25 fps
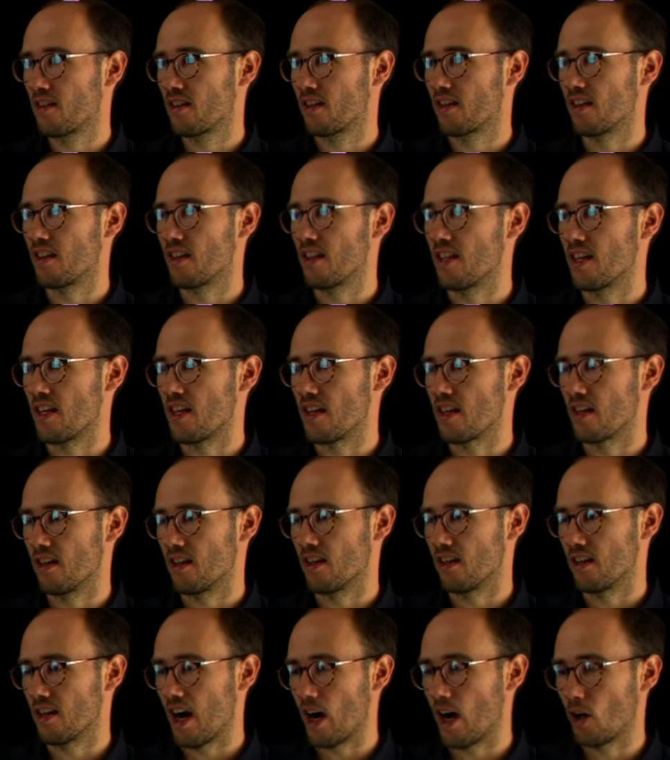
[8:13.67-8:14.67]
the
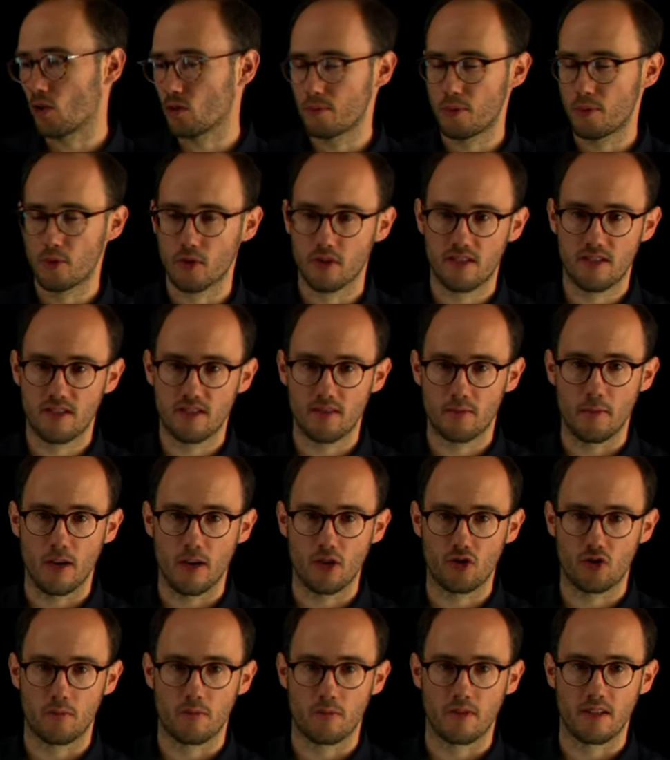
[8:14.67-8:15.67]
output
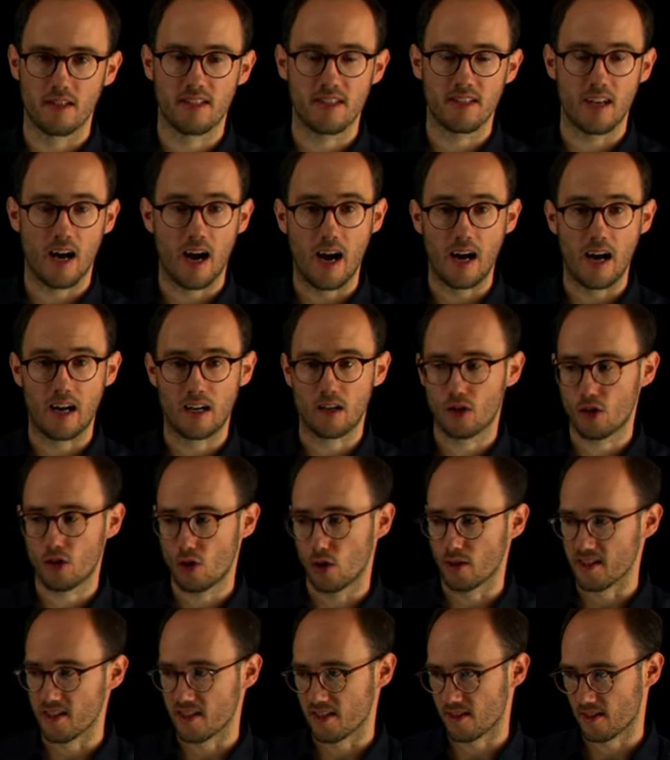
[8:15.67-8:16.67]
measurements are
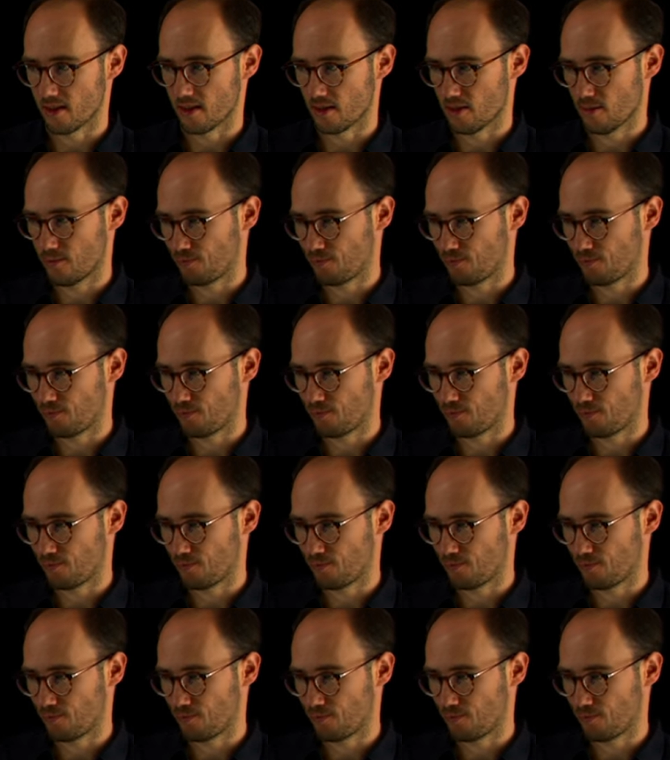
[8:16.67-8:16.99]
constant.